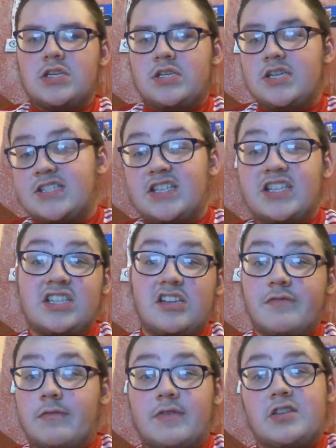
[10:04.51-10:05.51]
just starting the
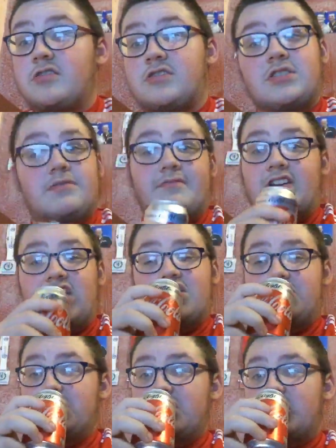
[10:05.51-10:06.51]
other with Jose Mourinho.